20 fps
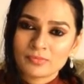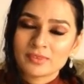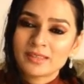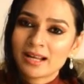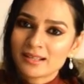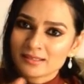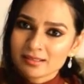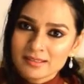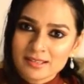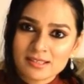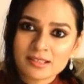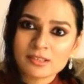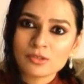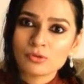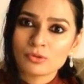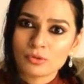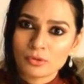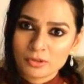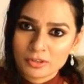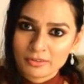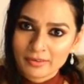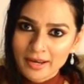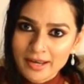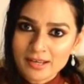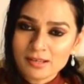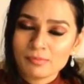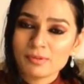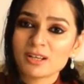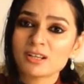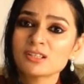That's the reason you wrote,
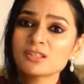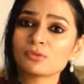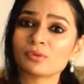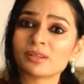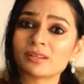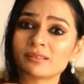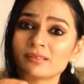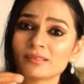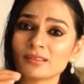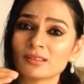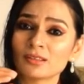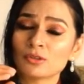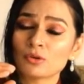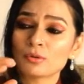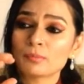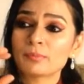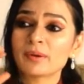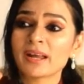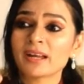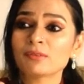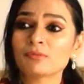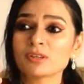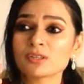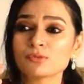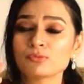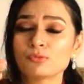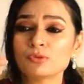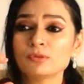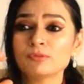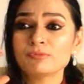right? Because your brain
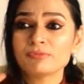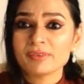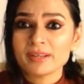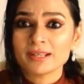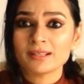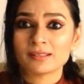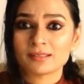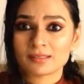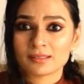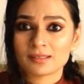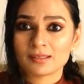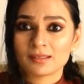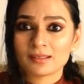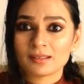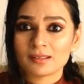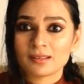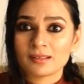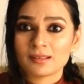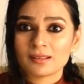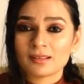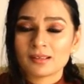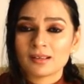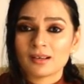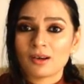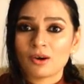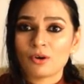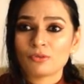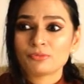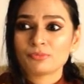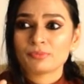was fulfilled
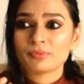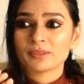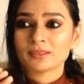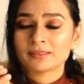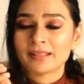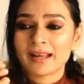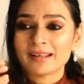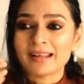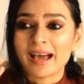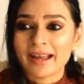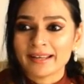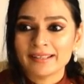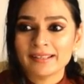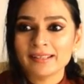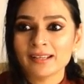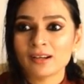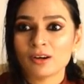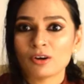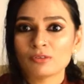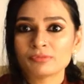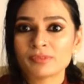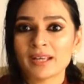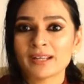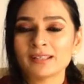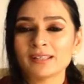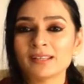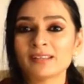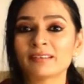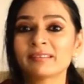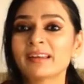that idea of
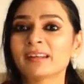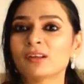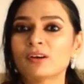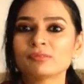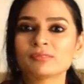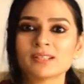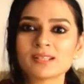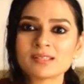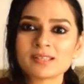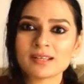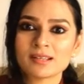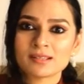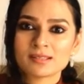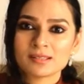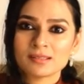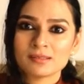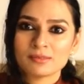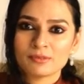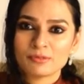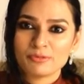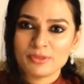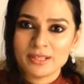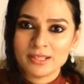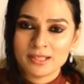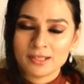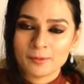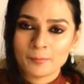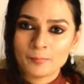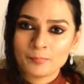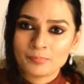getting rid of this jealousy
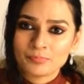feeling.